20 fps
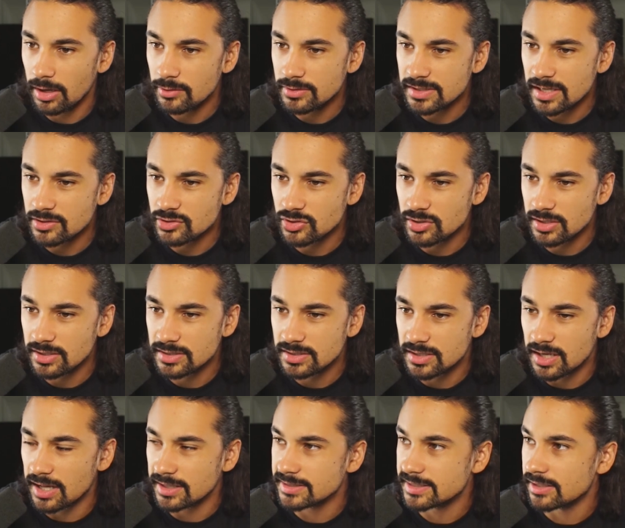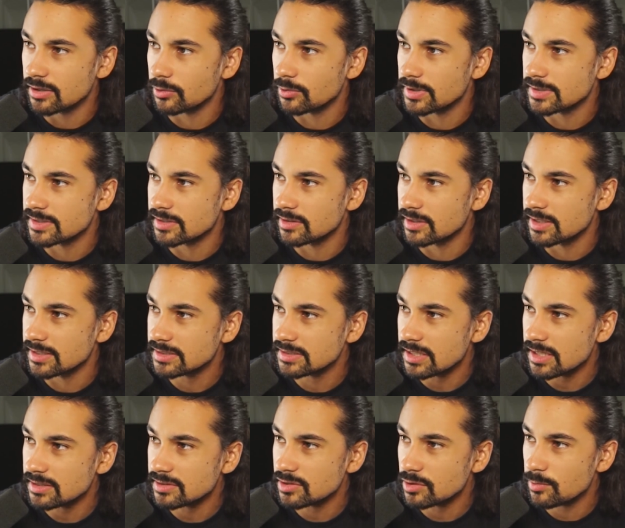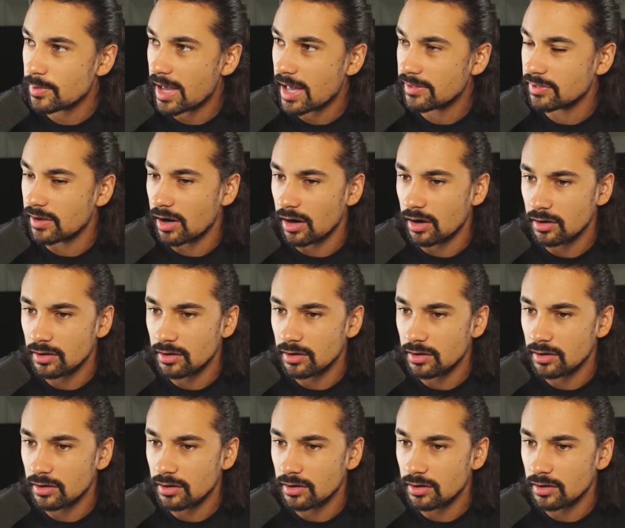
was actually in Scottsdale recently. It's not too bad there.